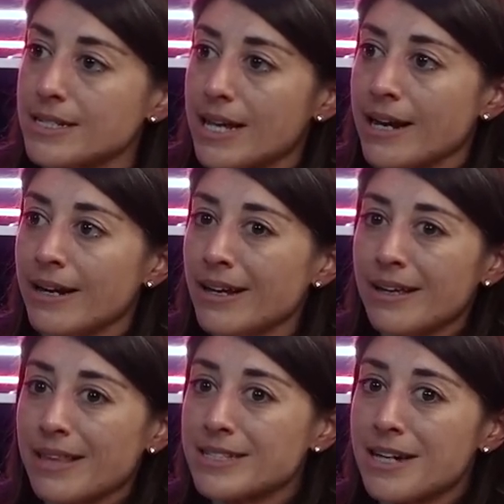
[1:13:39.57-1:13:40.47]
And
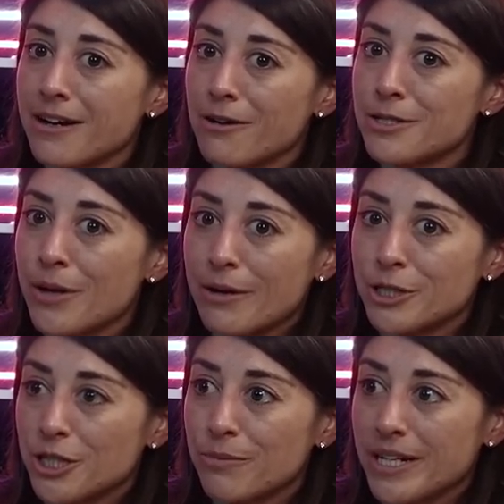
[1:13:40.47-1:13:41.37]
that's not also how it
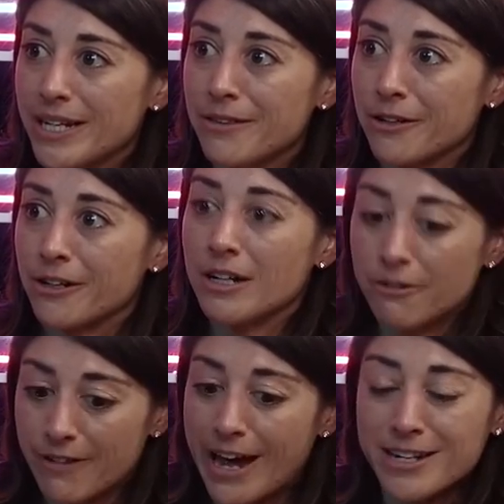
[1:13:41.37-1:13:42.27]
should be either.
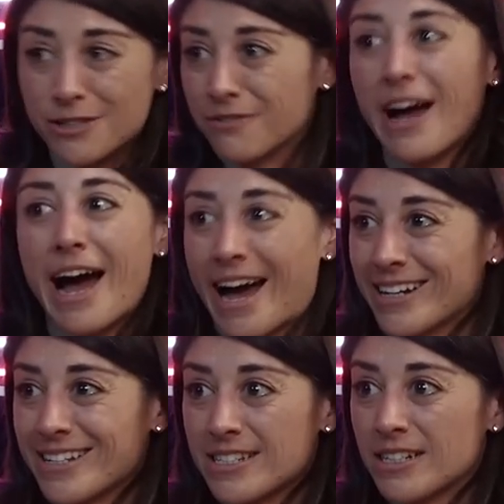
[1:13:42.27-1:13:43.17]
Facts are
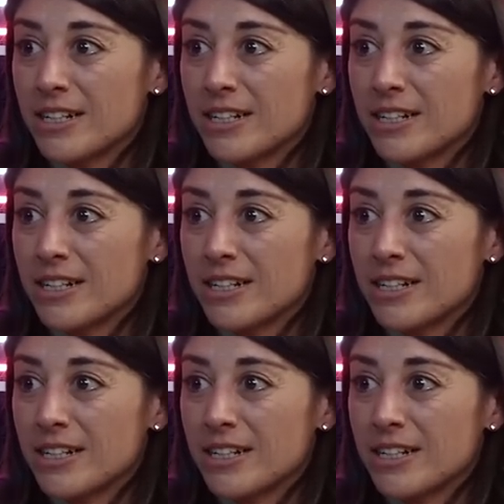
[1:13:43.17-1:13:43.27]
facts.